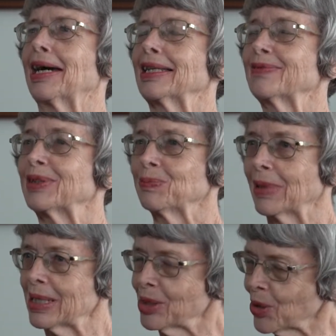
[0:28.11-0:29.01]
I lived in
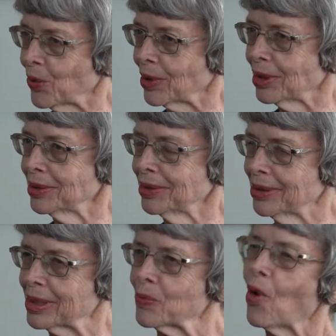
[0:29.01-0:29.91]
Minnesota,
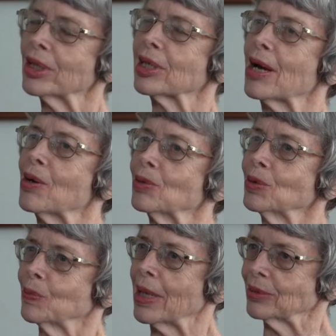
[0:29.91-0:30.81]
small town,
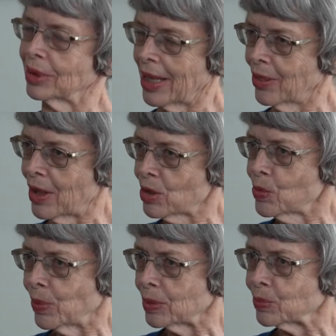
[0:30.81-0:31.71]
about
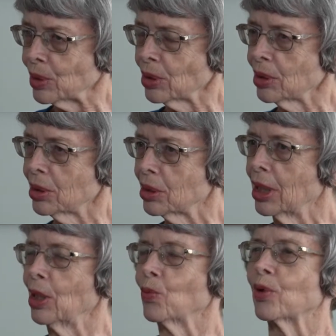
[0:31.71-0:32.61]
10,000 people,
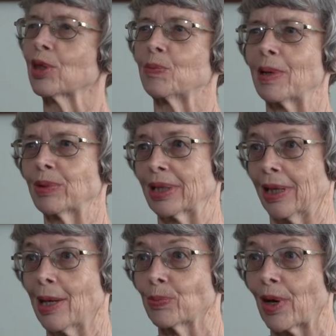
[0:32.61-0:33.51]
with a public
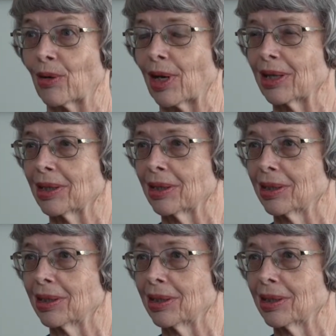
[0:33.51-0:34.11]
library.